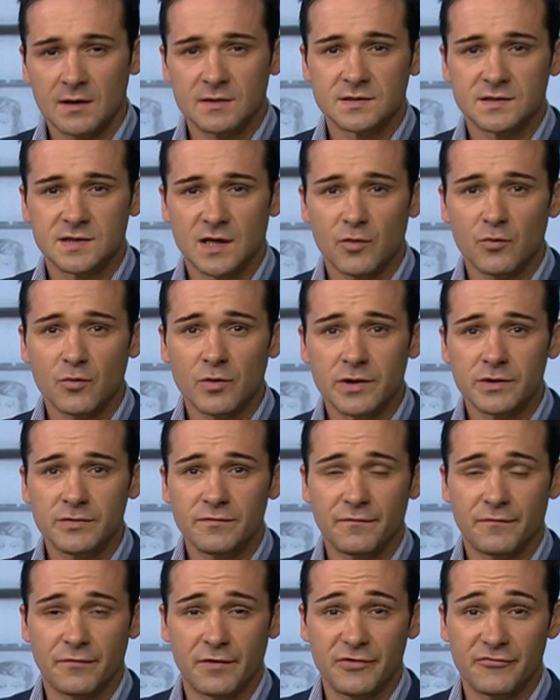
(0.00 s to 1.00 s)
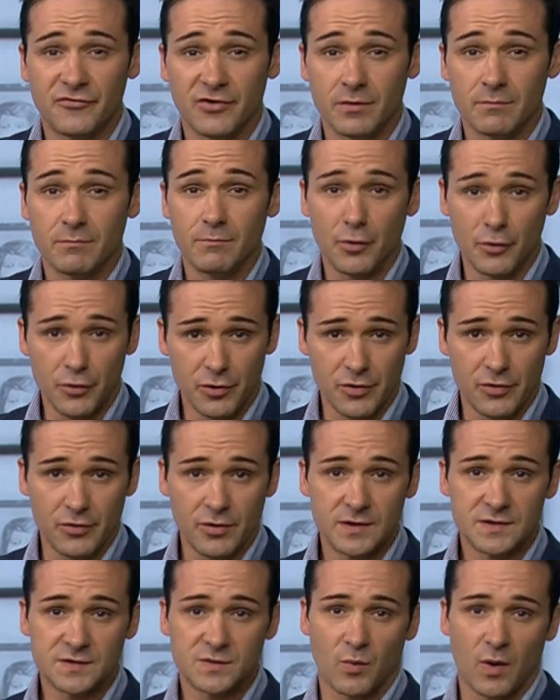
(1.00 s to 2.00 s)
Selwyn Frederick Muru
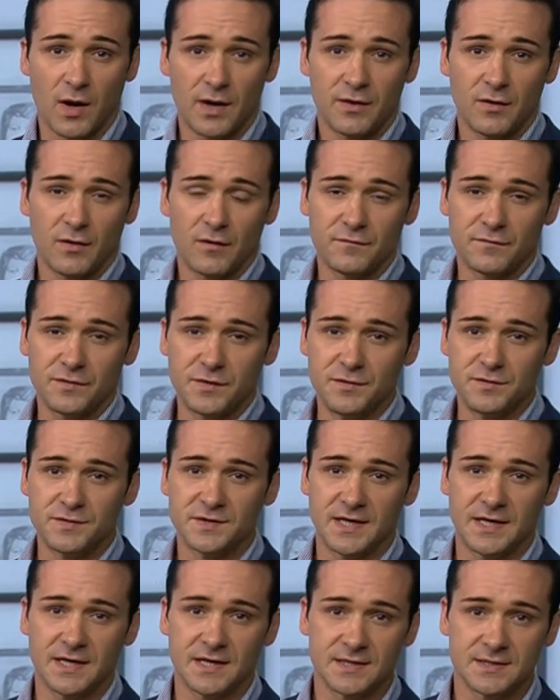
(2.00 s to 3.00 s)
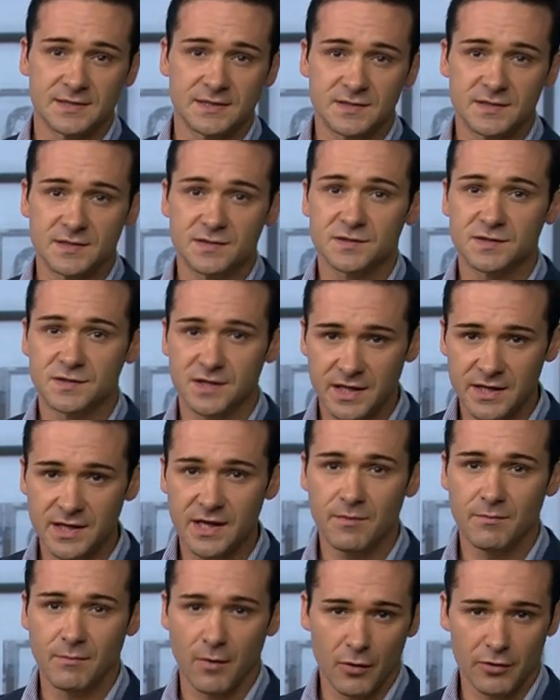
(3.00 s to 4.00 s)
is one of New Zealand's
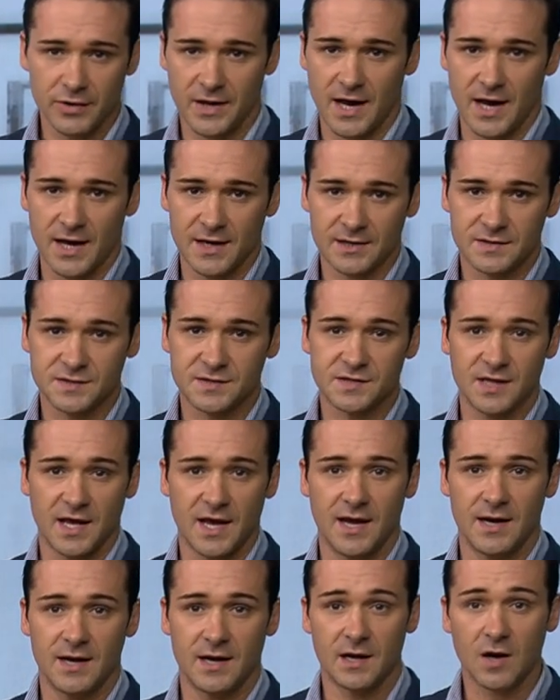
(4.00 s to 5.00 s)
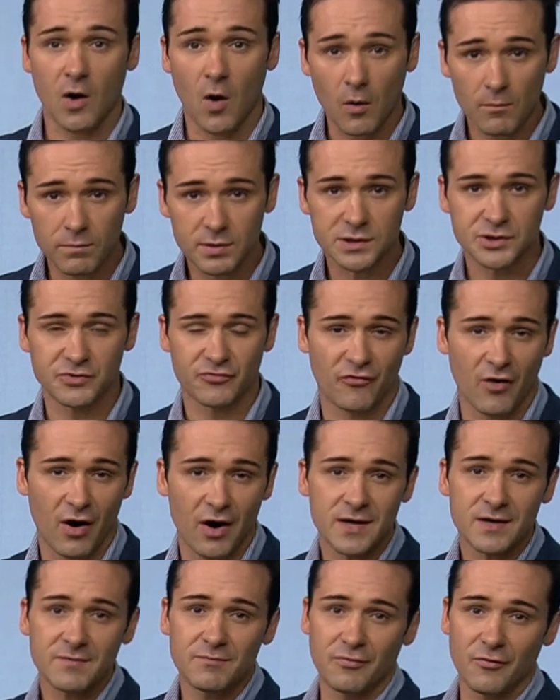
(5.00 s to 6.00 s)
senior Māori artists, an accomplished
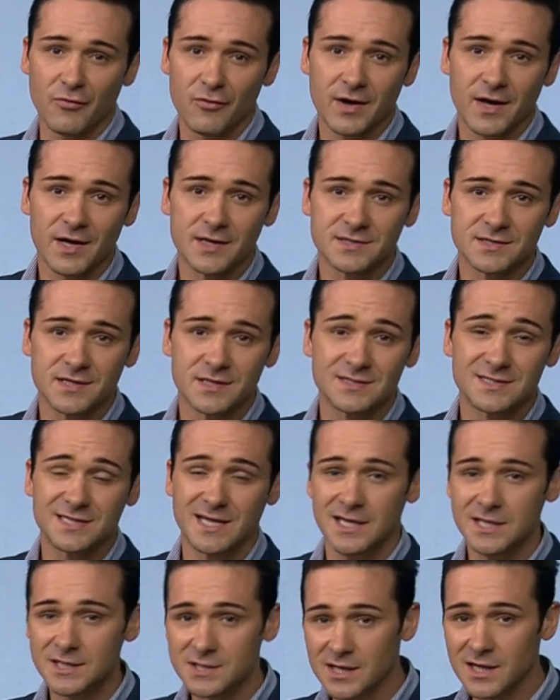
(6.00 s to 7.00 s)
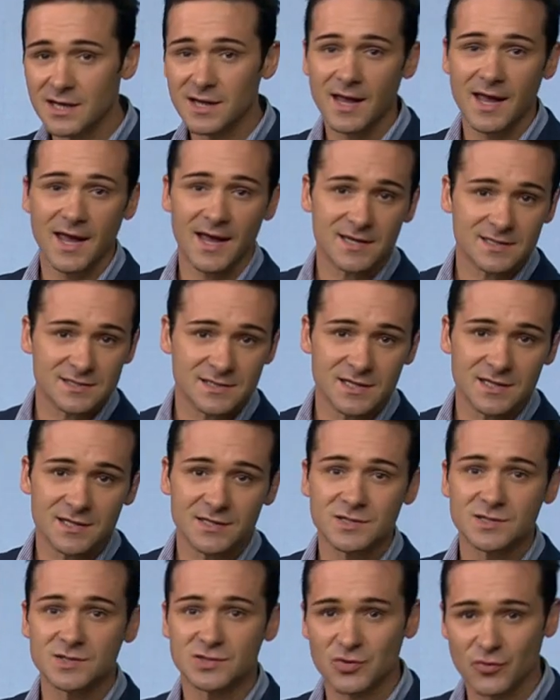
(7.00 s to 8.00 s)
writer, broadcaster, teacher, actor,
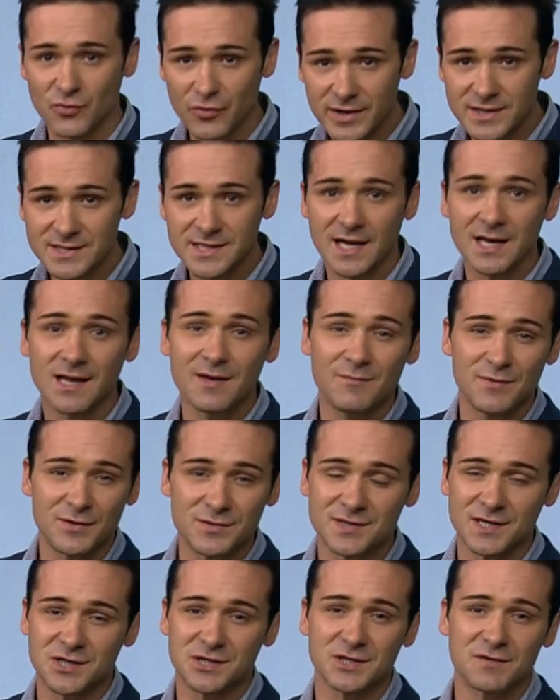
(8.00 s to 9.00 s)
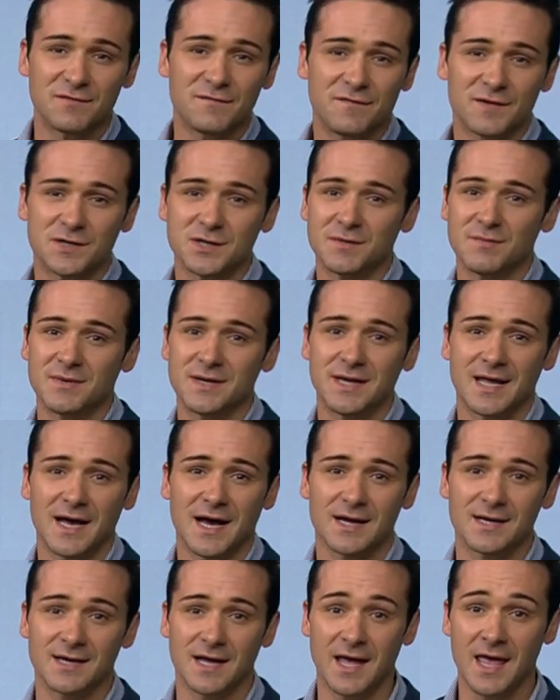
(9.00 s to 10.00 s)
storyteller, musician, fisherman,
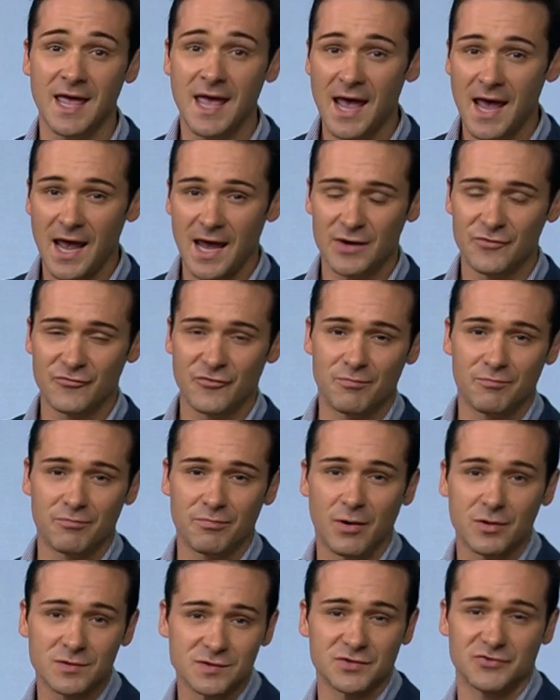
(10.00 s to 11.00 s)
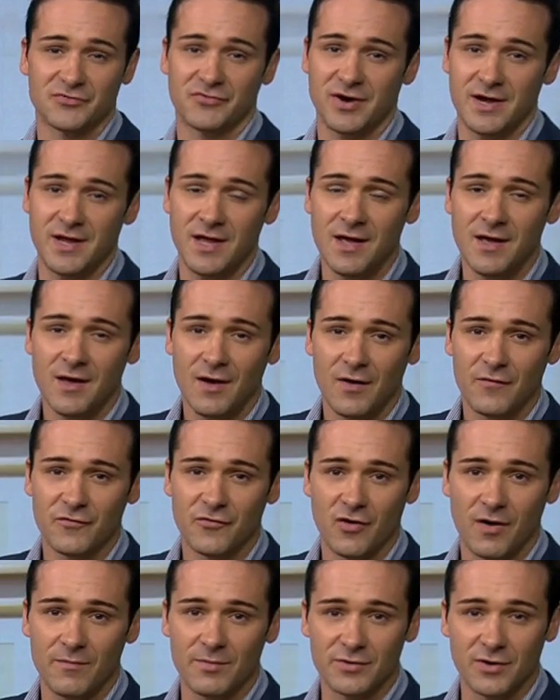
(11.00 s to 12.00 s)
gardener, and repository of
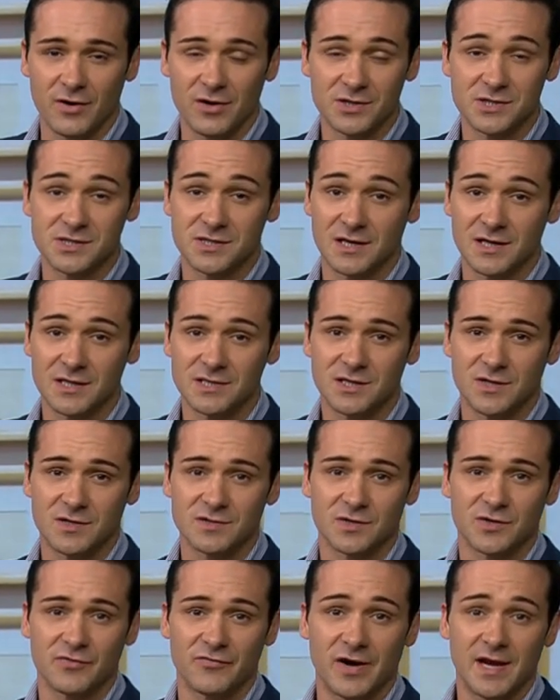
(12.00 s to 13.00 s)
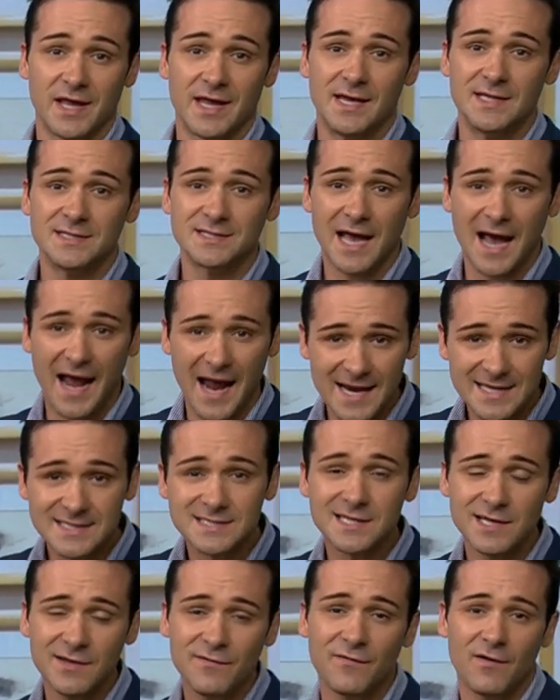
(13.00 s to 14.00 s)
tribal knowledge. The list goes on, really. He's
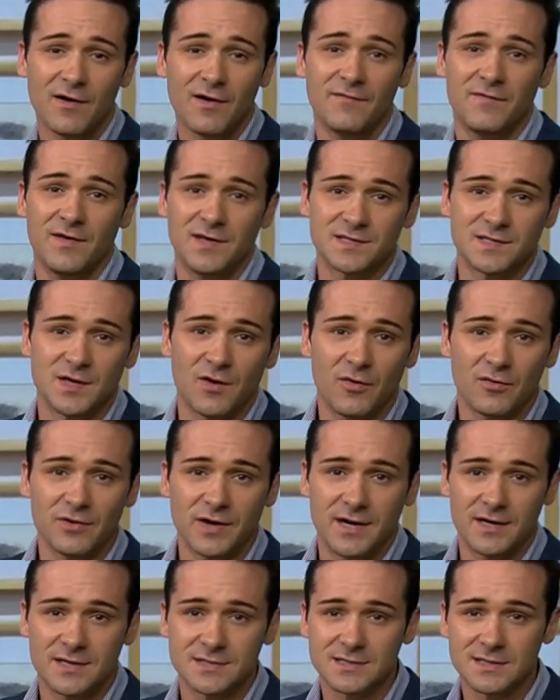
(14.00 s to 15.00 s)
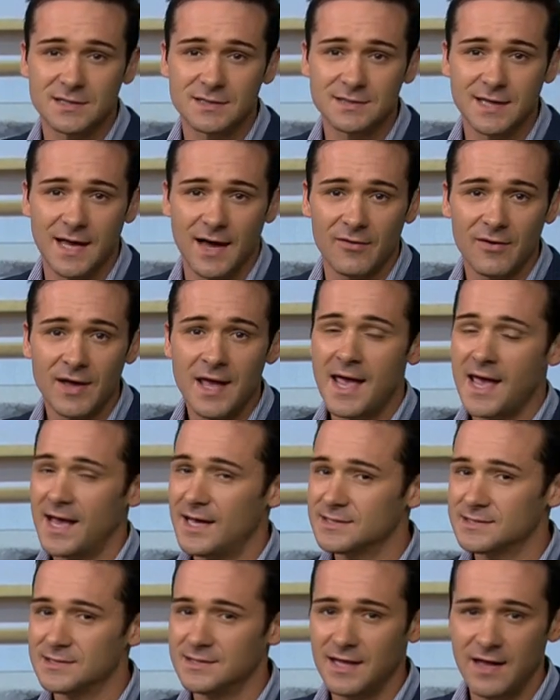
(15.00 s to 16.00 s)
85 years old and until now
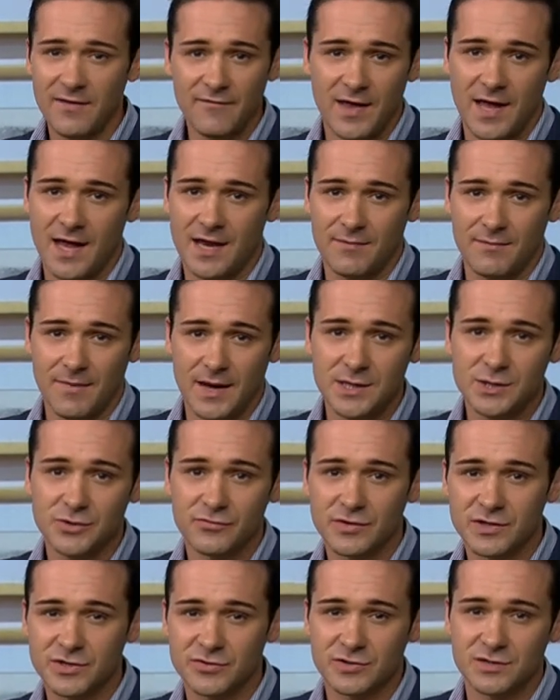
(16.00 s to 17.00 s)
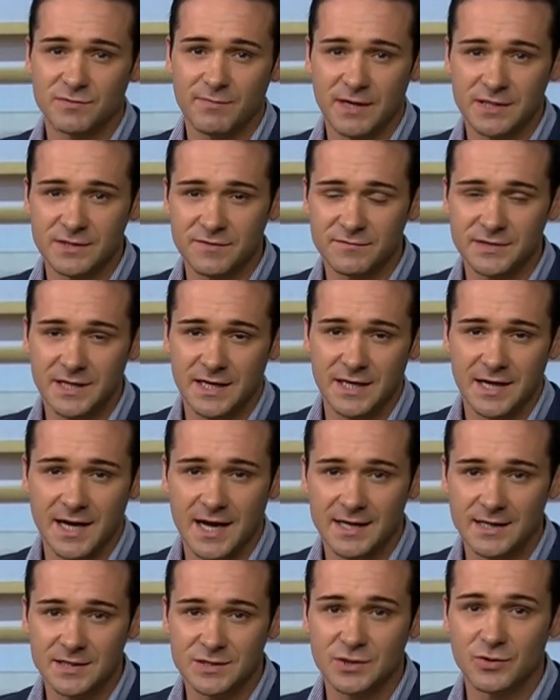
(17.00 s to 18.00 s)
has never had a major retrospective
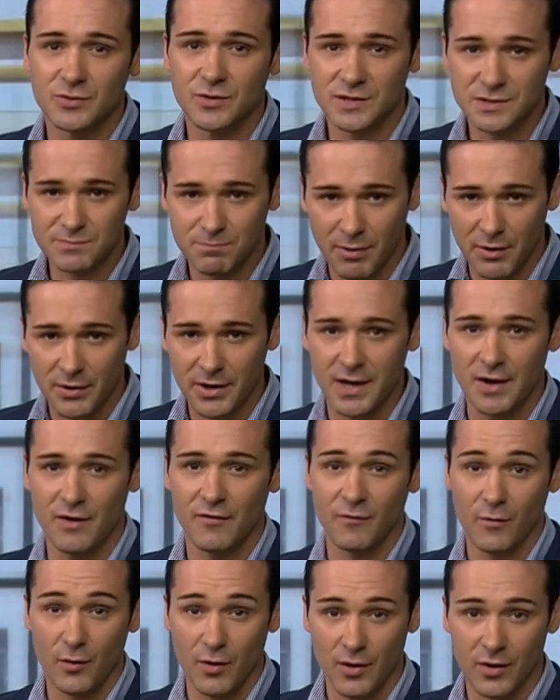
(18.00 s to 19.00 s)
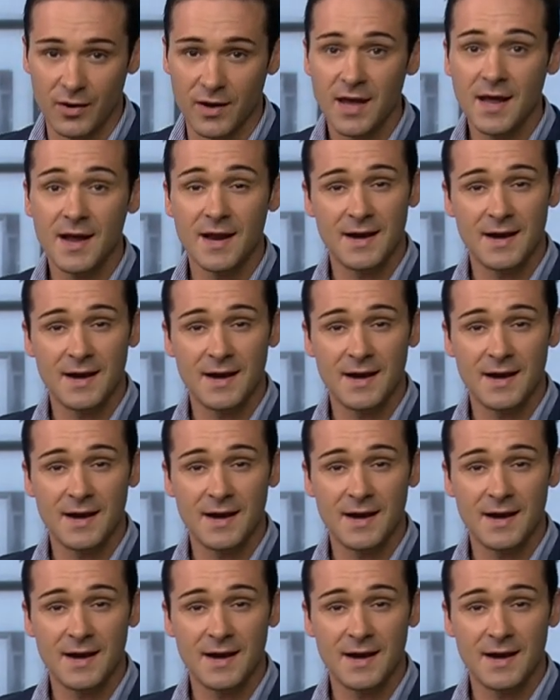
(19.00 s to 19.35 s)
dedicated to his body of work.